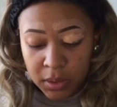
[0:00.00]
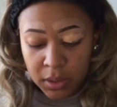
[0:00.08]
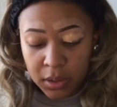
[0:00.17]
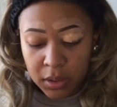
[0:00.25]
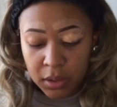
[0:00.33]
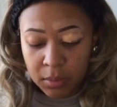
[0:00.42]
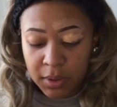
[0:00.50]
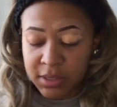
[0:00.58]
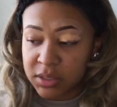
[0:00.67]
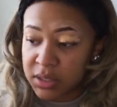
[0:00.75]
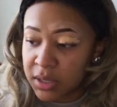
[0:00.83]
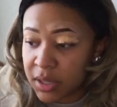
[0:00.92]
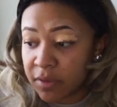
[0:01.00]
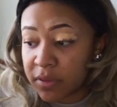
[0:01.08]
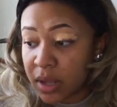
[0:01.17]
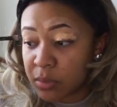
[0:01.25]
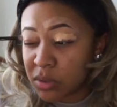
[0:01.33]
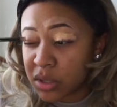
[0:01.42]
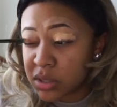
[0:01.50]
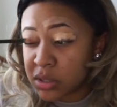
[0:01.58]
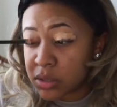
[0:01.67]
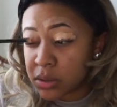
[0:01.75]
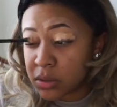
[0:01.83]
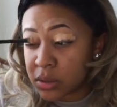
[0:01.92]
I just take that flat brush
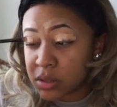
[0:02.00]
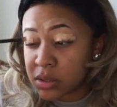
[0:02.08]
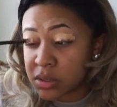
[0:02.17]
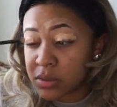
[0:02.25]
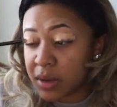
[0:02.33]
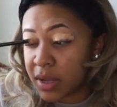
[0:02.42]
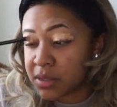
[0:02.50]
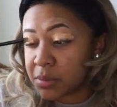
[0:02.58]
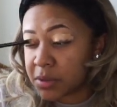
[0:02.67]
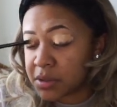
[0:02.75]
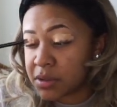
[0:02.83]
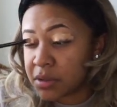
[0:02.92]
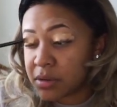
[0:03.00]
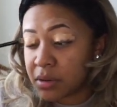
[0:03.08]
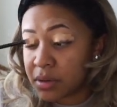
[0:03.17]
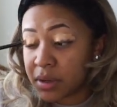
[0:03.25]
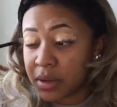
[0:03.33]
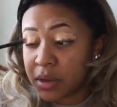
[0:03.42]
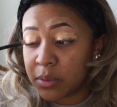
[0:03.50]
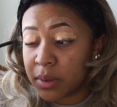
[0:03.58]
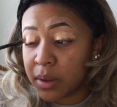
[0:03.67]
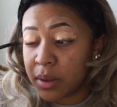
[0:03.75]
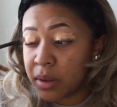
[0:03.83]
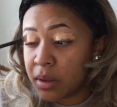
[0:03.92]
still because it still has some concealer on it
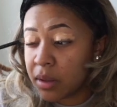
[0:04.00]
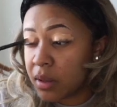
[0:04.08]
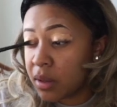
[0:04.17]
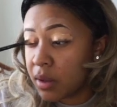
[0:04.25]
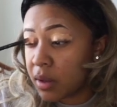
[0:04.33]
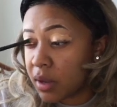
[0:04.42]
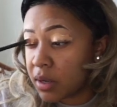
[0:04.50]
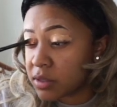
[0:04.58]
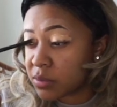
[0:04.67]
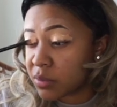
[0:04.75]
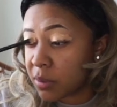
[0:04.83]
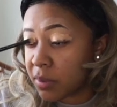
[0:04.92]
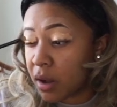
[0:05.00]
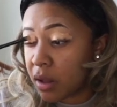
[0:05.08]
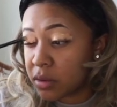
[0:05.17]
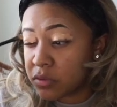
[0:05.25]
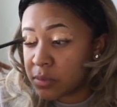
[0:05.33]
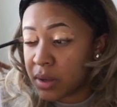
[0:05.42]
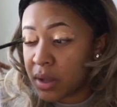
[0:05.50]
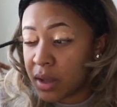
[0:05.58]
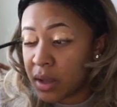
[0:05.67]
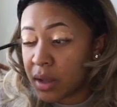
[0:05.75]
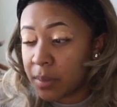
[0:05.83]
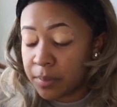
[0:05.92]
anyway, and I just rub it all over my
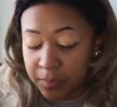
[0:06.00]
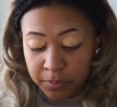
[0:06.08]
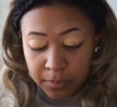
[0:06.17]
eye.